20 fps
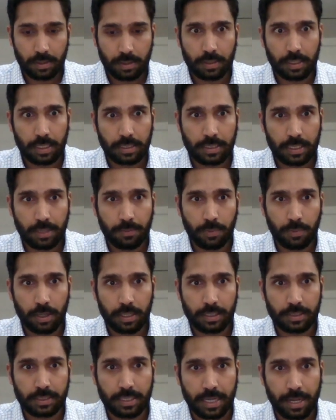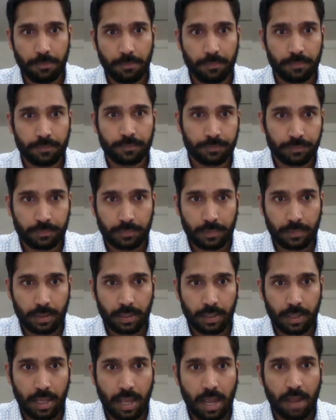that's an important step.
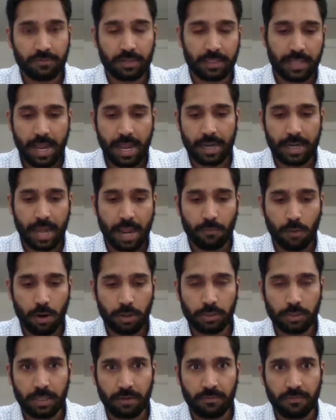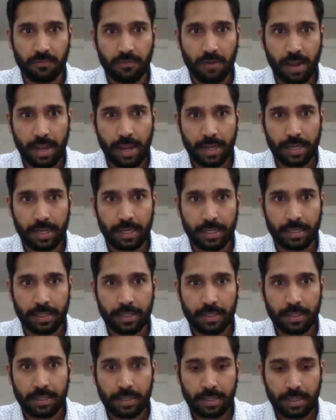After that, I want to define
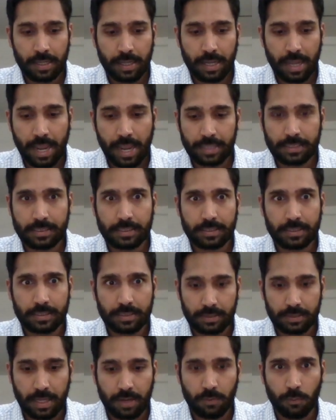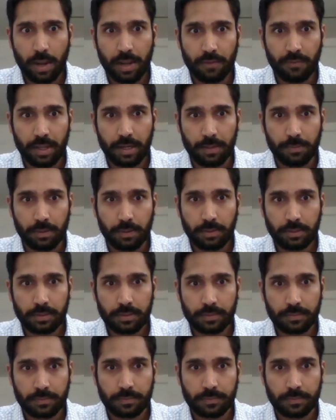X and Y variables,